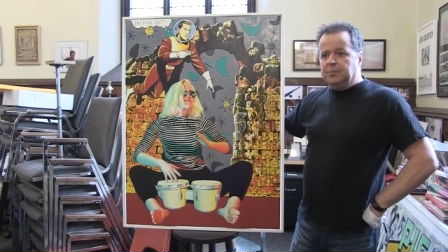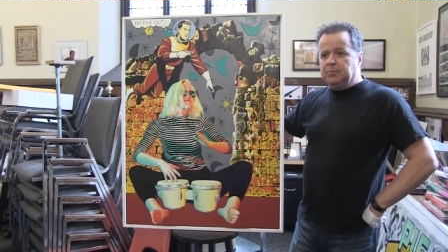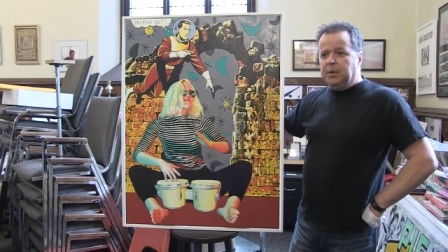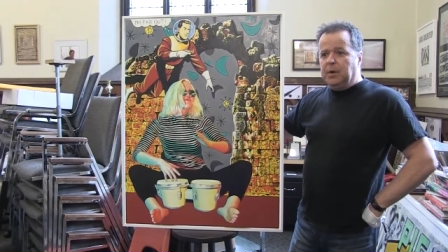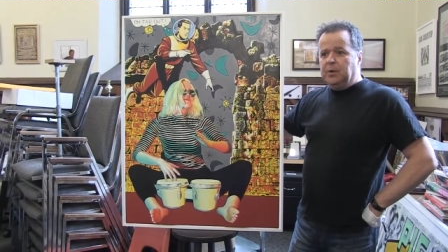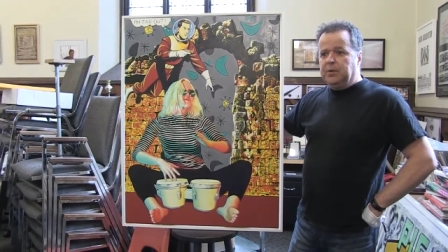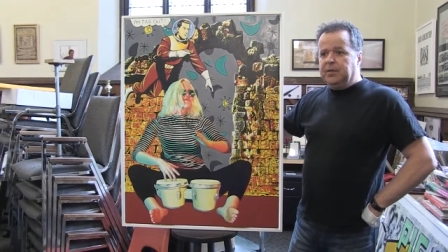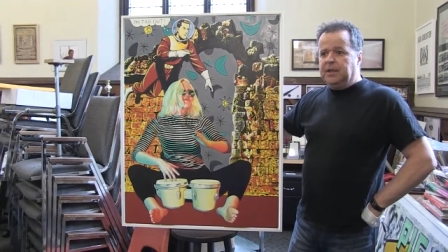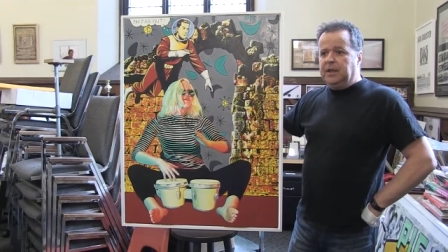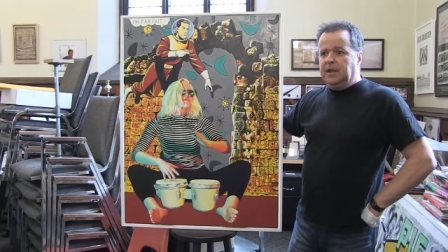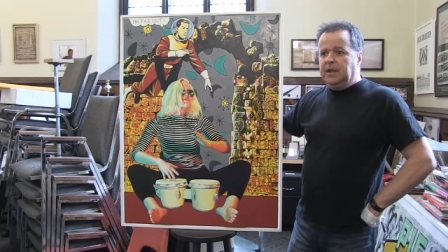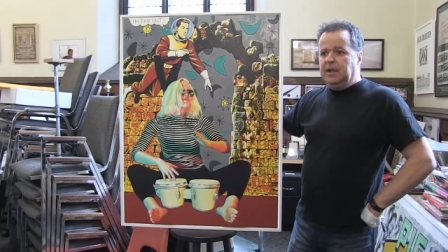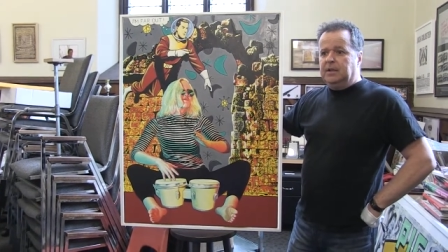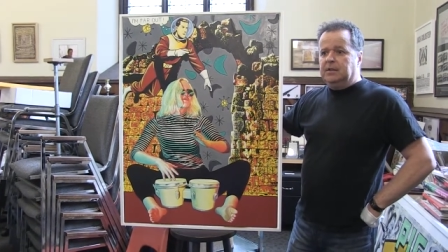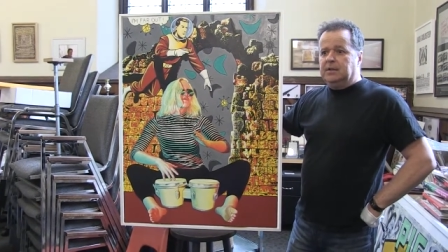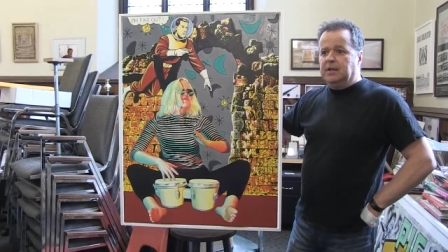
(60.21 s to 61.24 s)
both
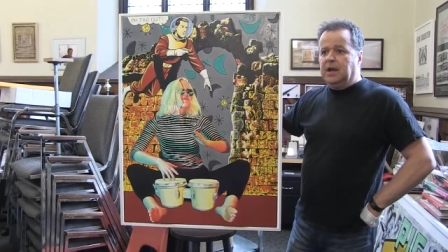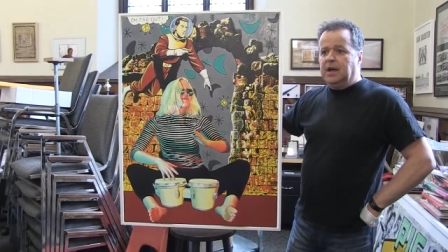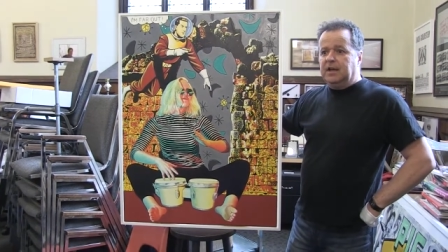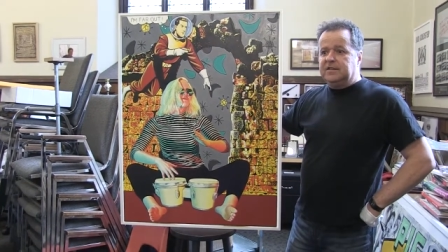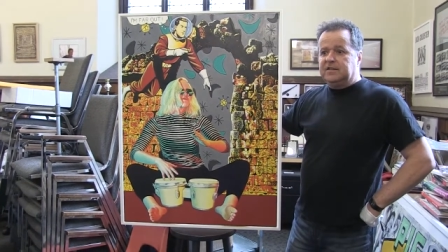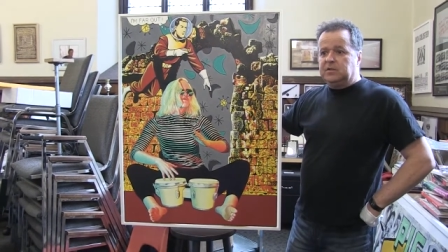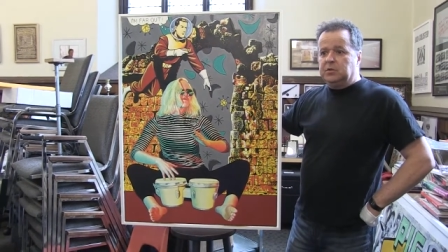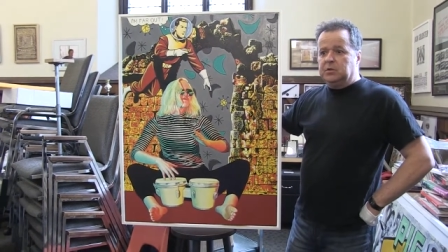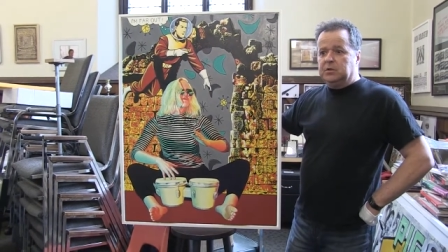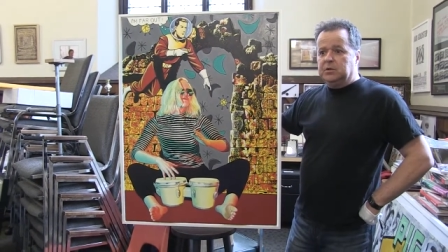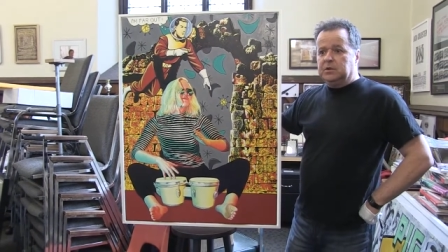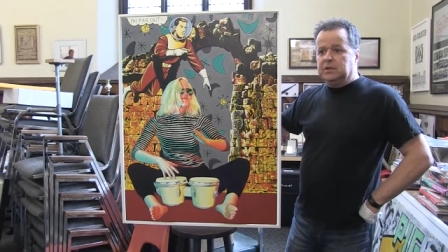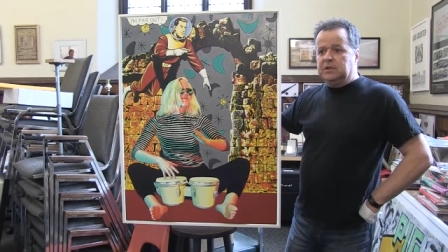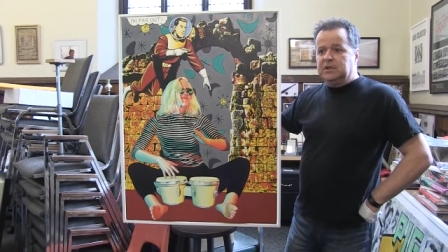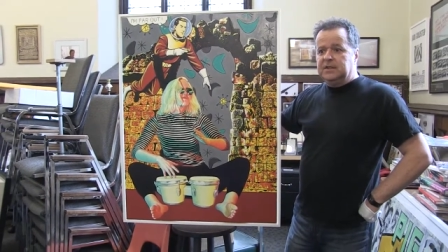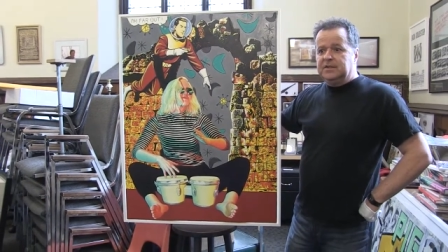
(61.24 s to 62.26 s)
in the high
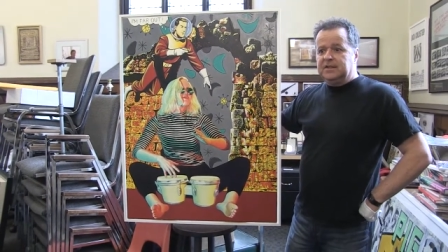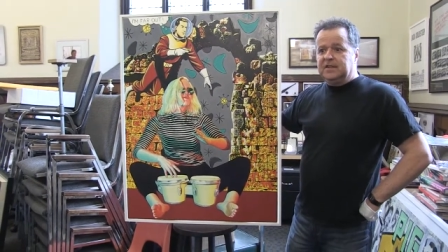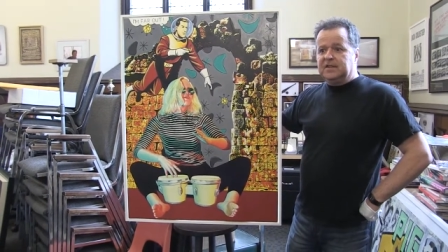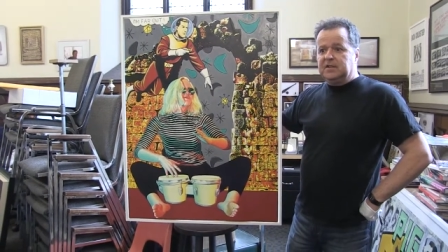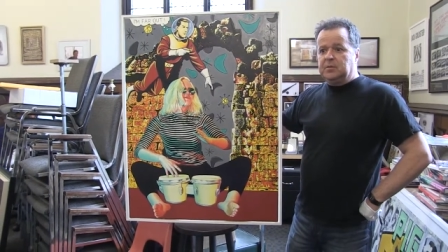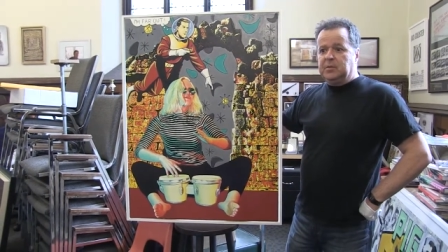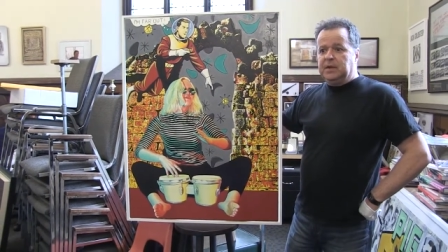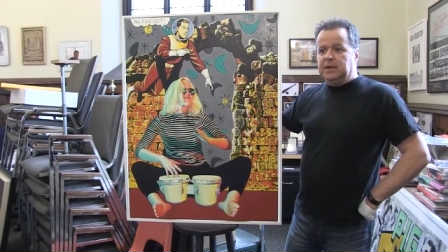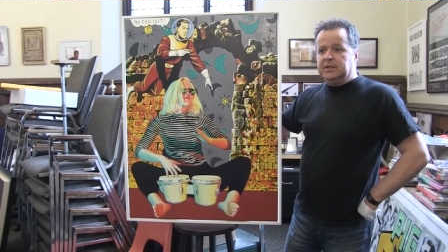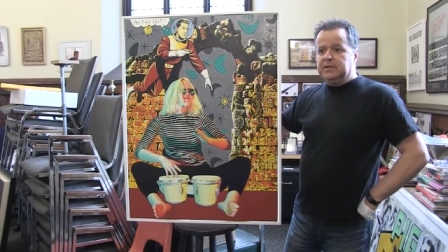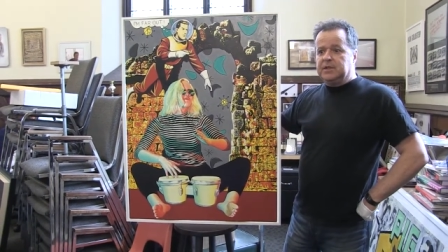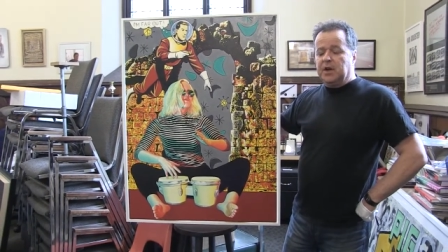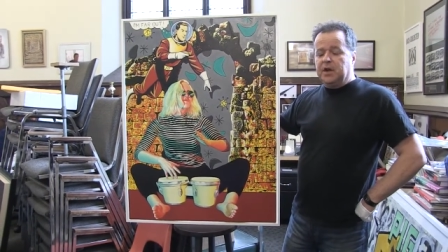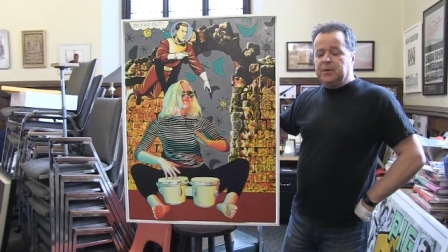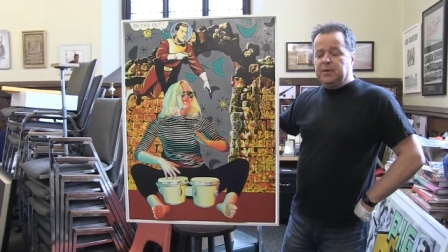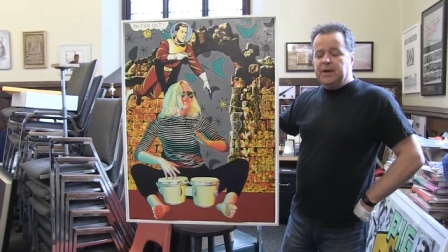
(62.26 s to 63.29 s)
school system in
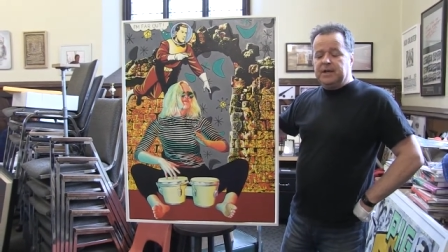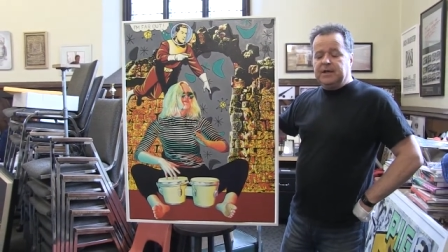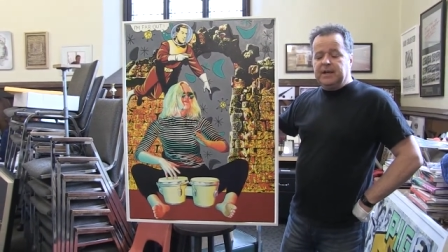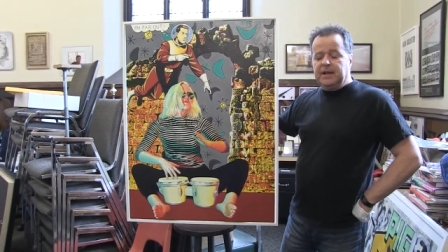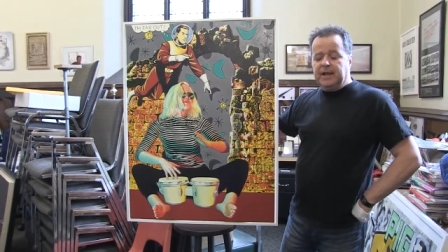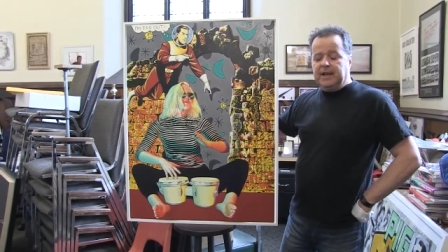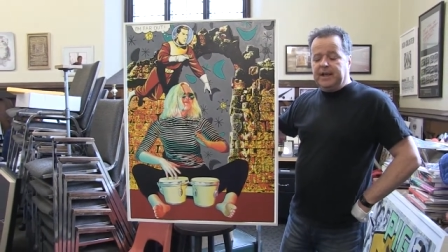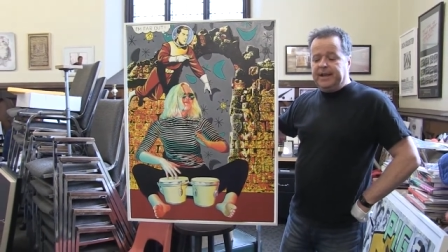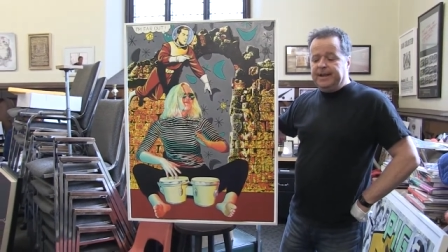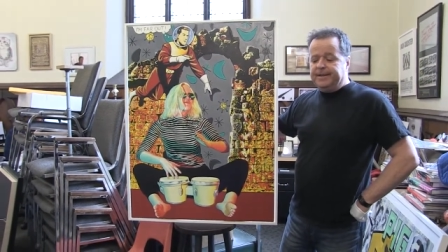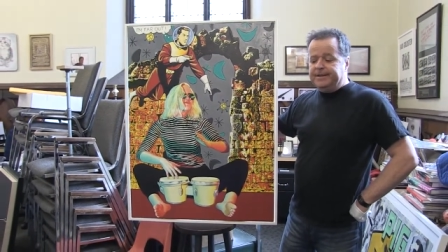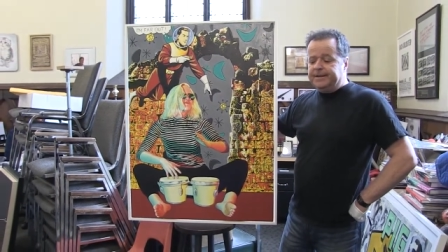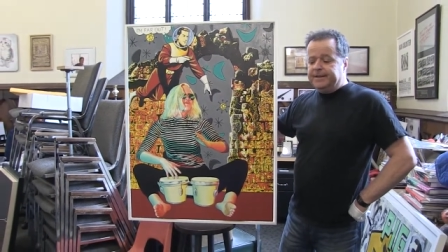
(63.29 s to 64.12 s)
Tonawanda and